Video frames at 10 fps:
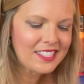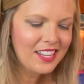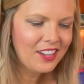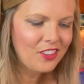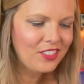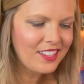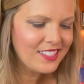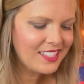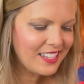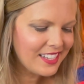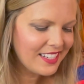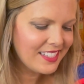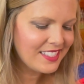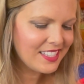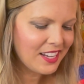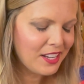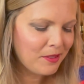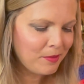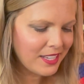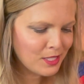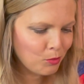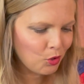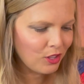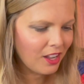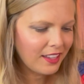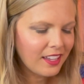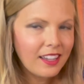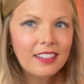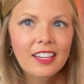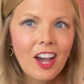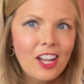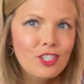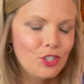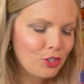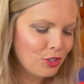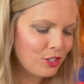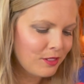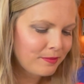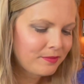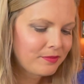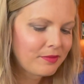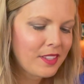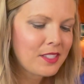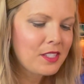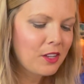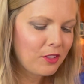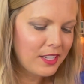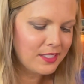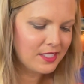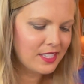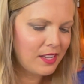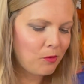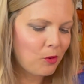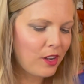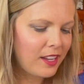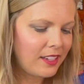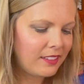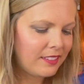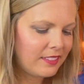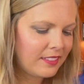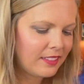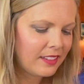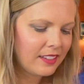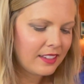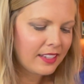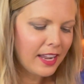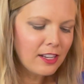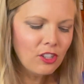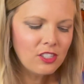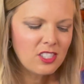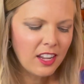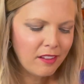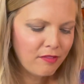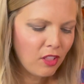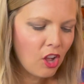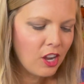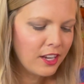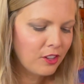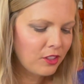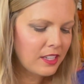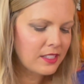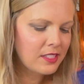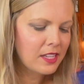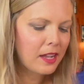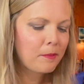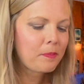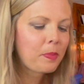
So this is, it's more like a custard. So let's see what, kind of looks like flan on the inside.